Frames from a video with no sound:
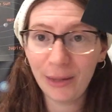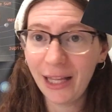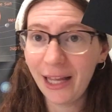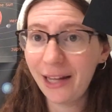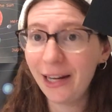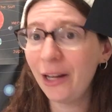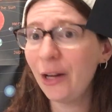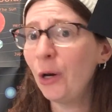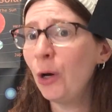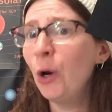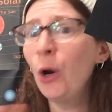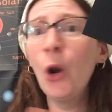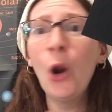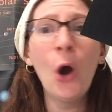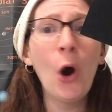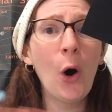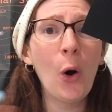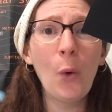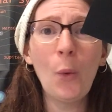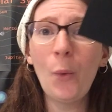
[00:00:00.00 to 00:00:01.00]
planet.
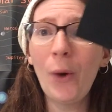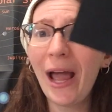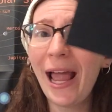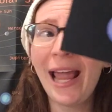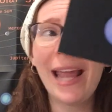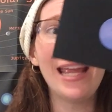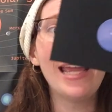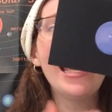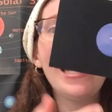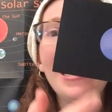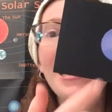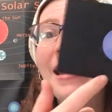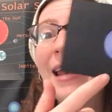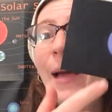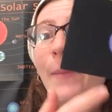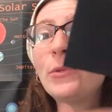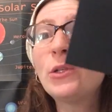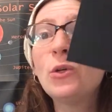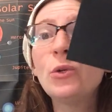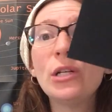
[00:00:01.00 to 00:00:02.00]
No way.
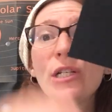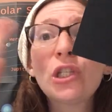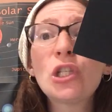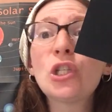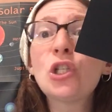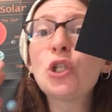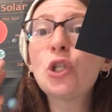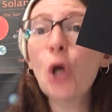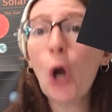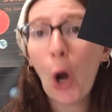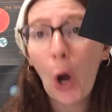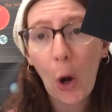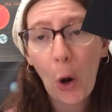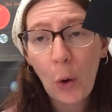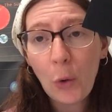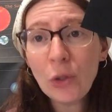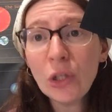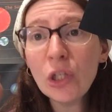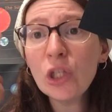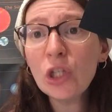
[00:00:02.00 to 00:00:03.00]
Neptune is
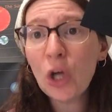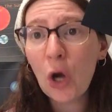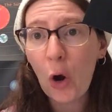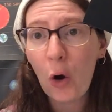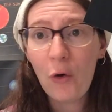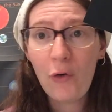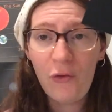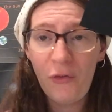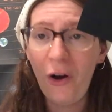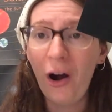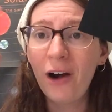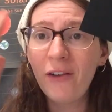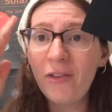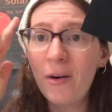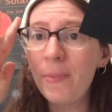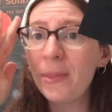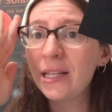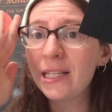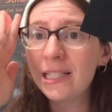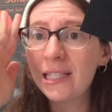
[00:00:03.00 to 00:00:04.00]
so, so far
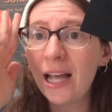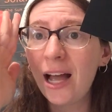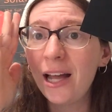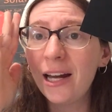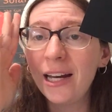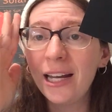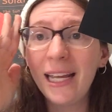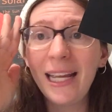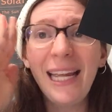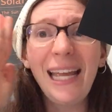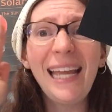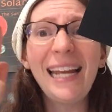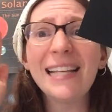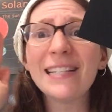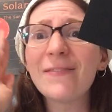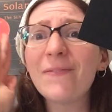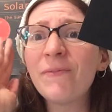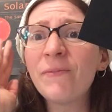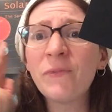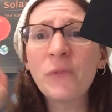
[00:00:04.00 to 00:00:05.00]
from the sun. It
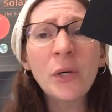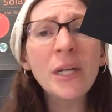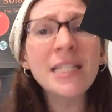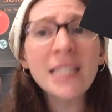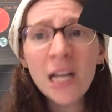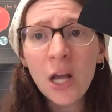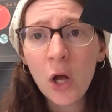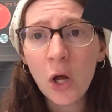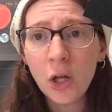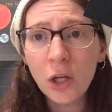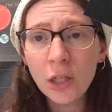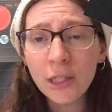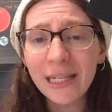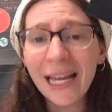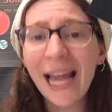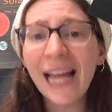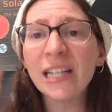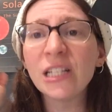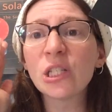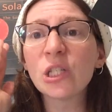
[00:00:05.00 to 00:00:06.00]
is freezing cold
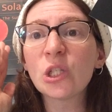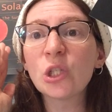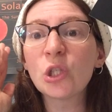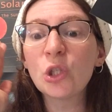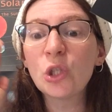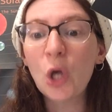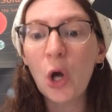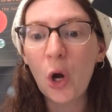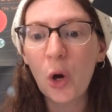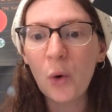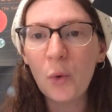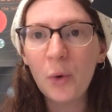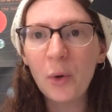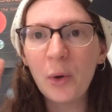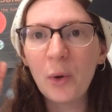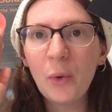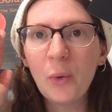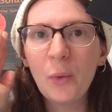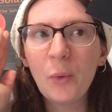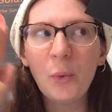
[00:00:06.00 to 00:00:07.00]
and so
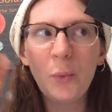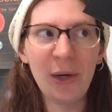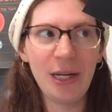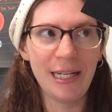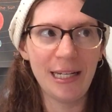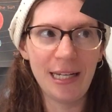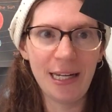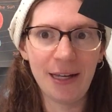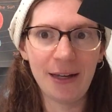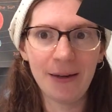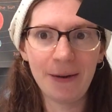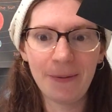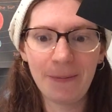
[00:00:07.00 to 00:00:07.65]
windy.